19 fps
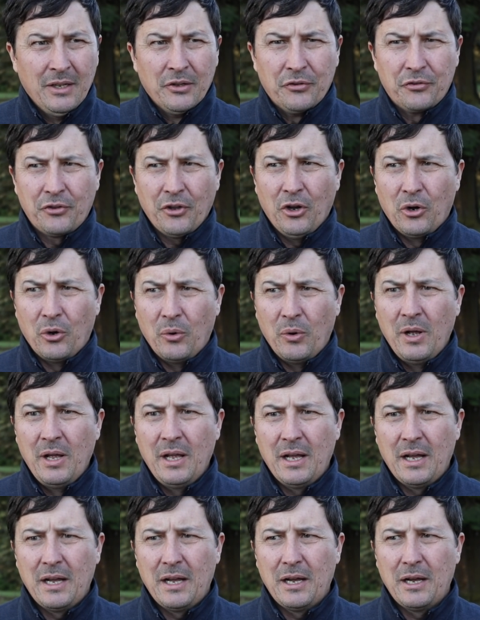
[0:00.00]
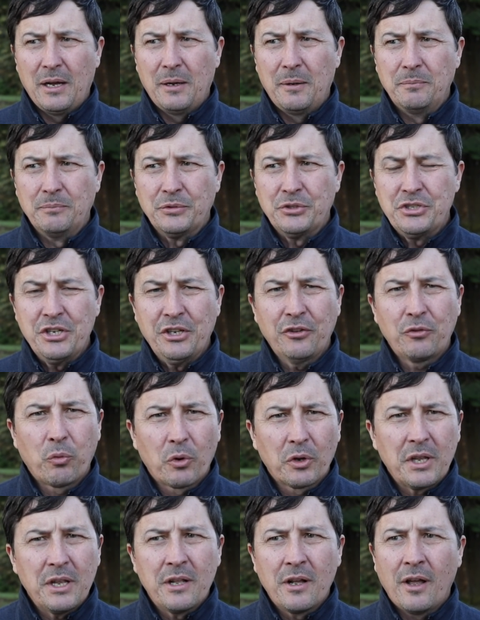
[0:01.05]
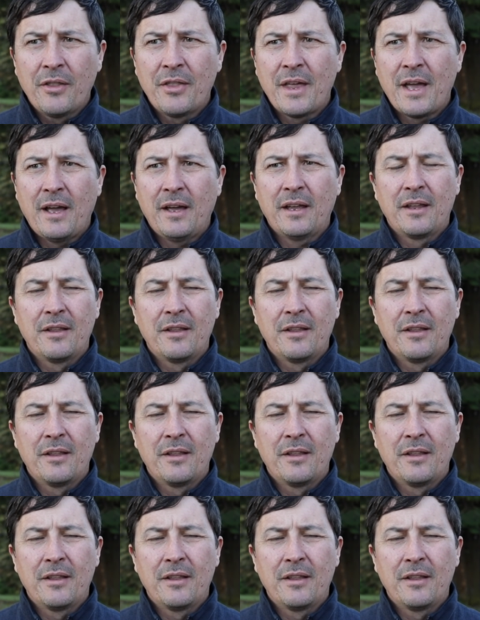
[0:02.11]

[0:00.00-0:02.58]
So um, she's working on that,